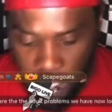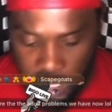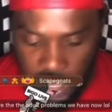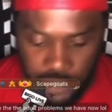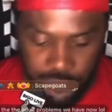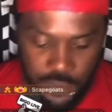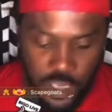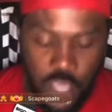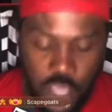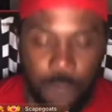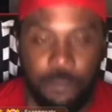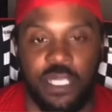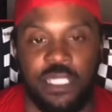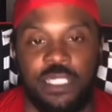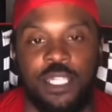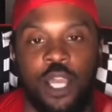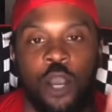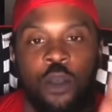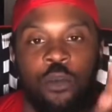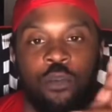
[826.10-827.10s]
of. But
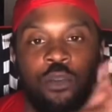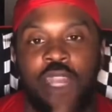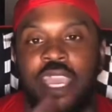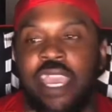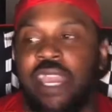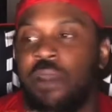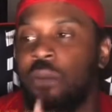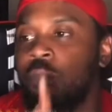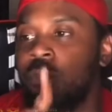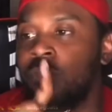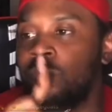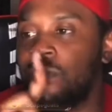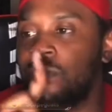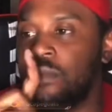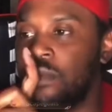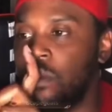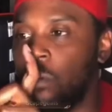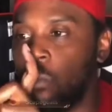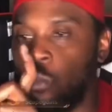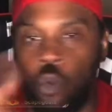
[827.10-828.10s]
don't let
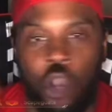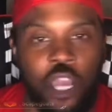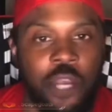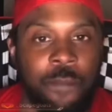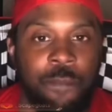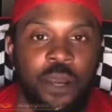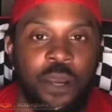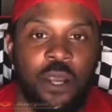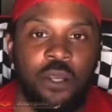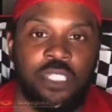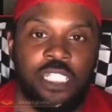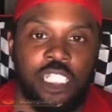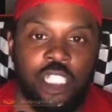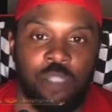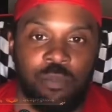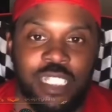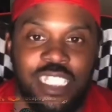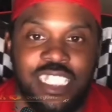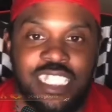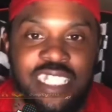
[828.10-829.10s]
one person's
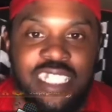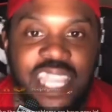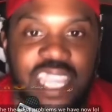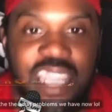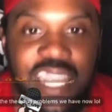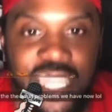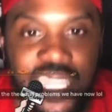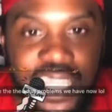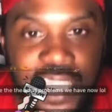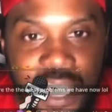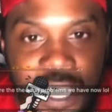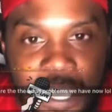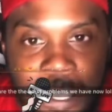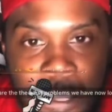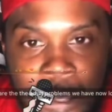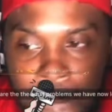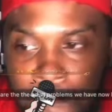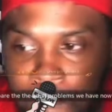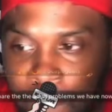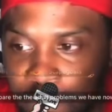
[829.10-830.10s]
mistake
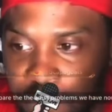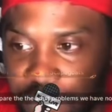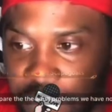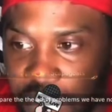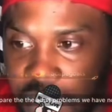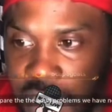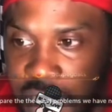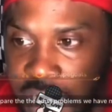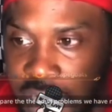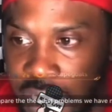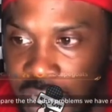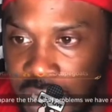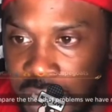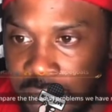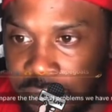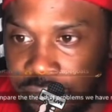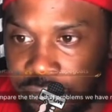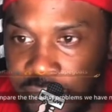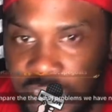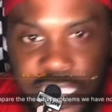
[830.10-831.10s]
in
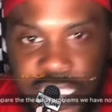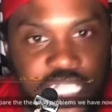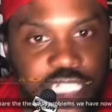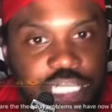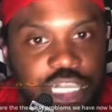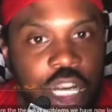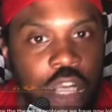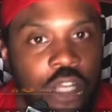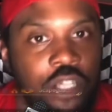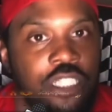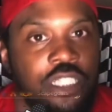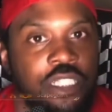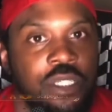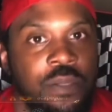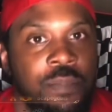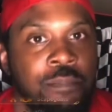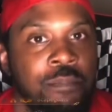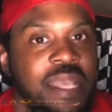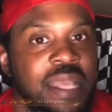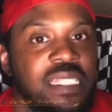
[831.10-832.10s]
um in the church
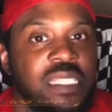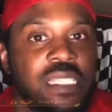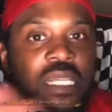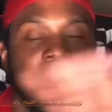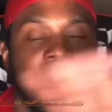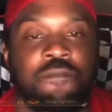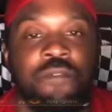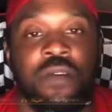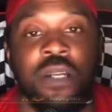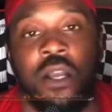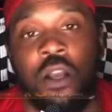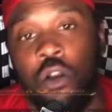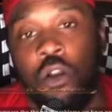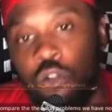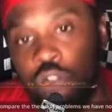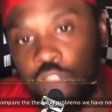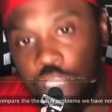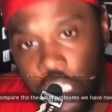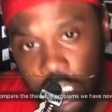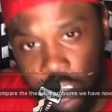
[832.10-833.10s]
mess it up for the
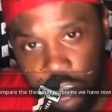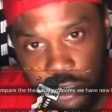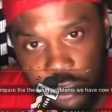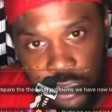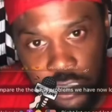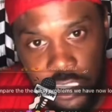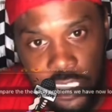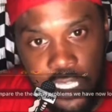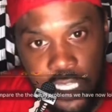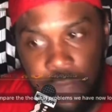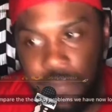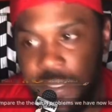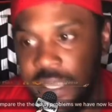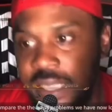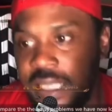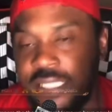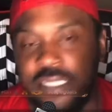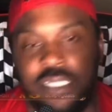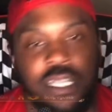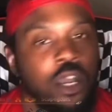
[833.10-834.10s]
whole church
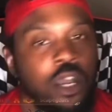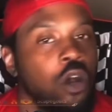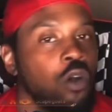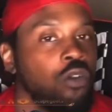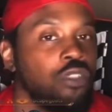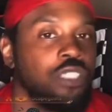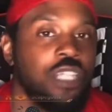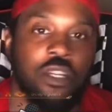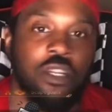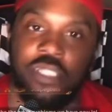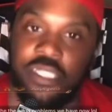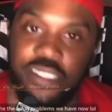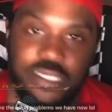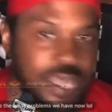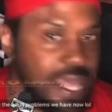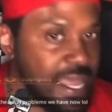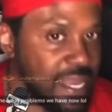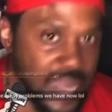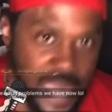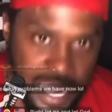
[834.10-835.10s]
because the whole church is
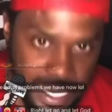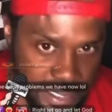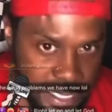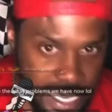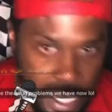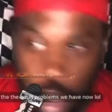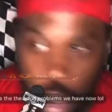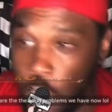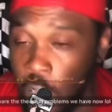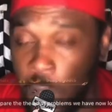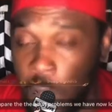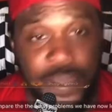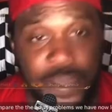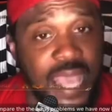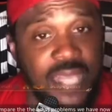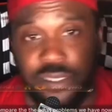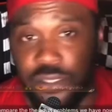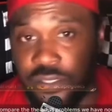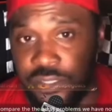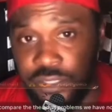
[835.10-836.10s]
not like that. All
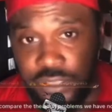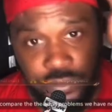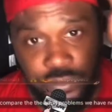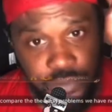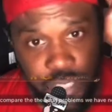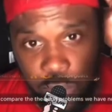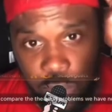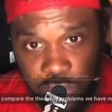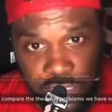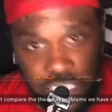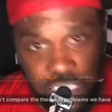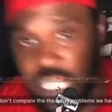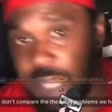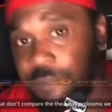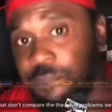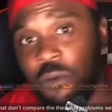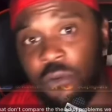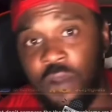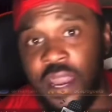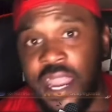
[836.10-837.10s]
pastors don't
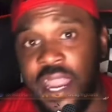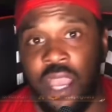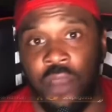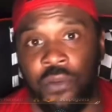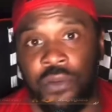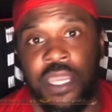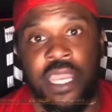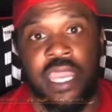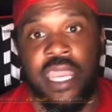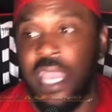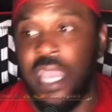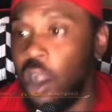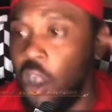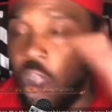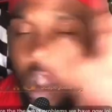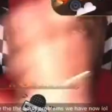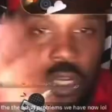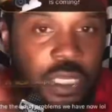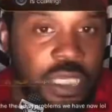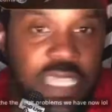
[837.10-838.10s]
sleep around.
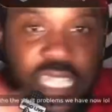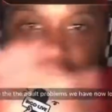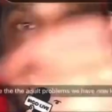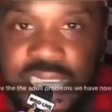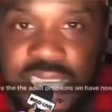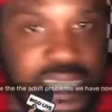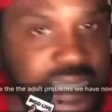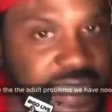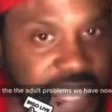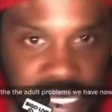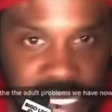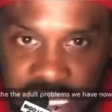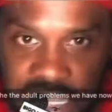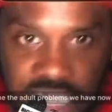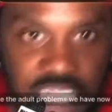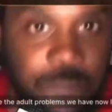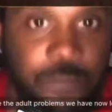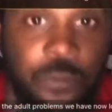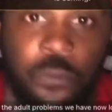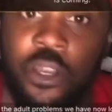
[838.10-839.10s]
All the deacons ain't
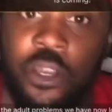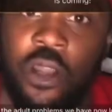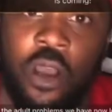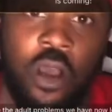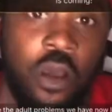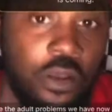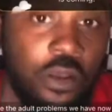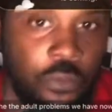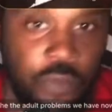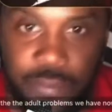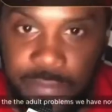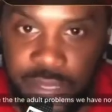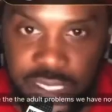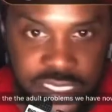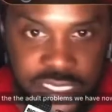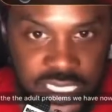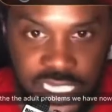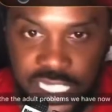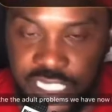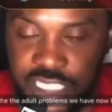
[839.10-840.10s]
sleeping with all the women
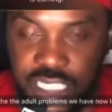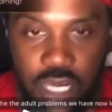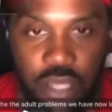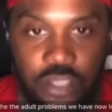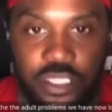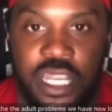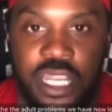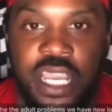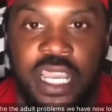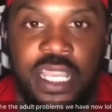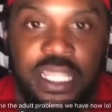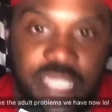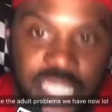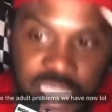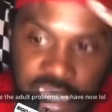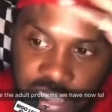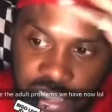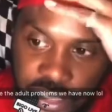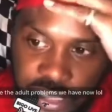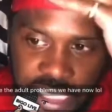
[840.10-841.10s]
in the church.
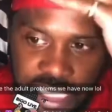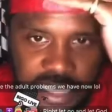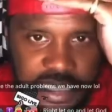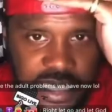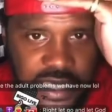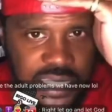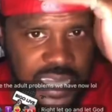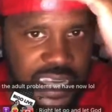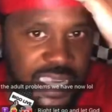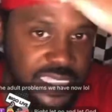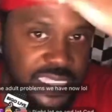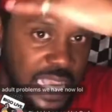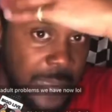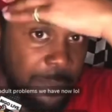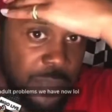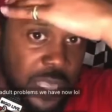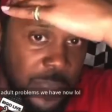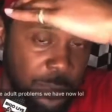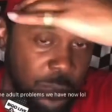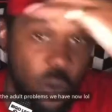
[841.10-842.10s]
These are just the things
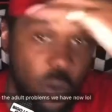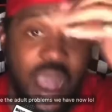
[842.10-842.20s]
that people